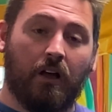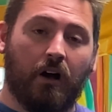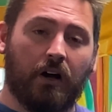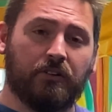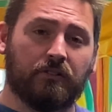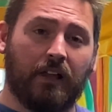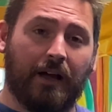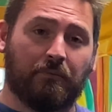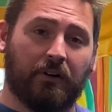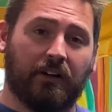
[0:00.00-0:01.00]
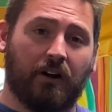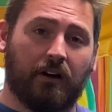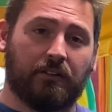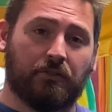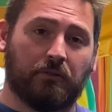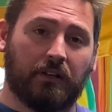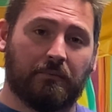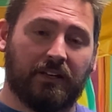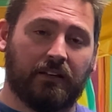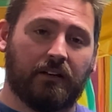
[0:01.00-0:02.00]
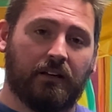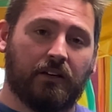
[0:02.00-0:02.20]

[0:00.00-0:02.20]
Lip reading: On your library card through Libby,